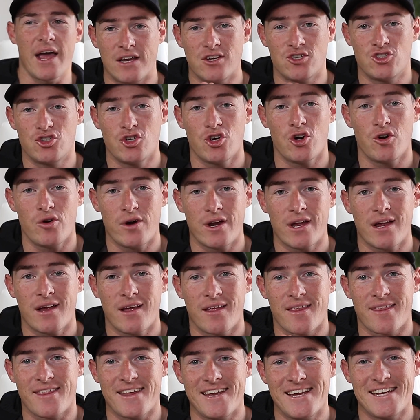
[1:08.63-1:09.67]
and
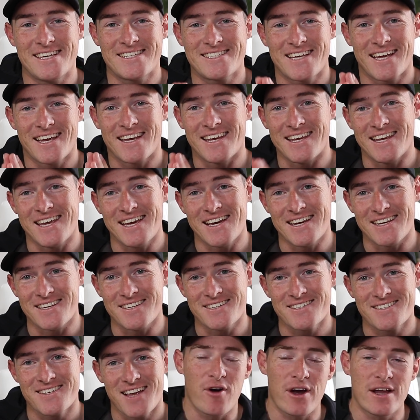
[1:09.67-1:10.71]
during these
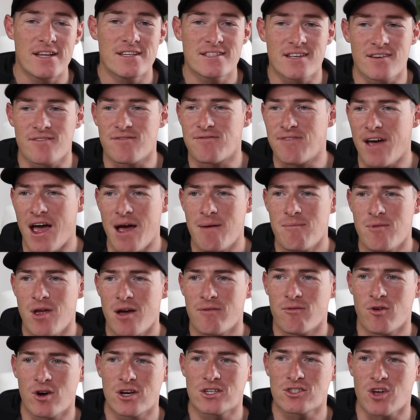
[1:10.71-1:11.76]
years, friends and family
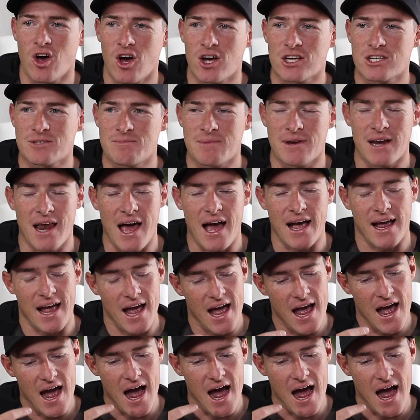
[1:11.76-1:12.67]
have always asked me, like,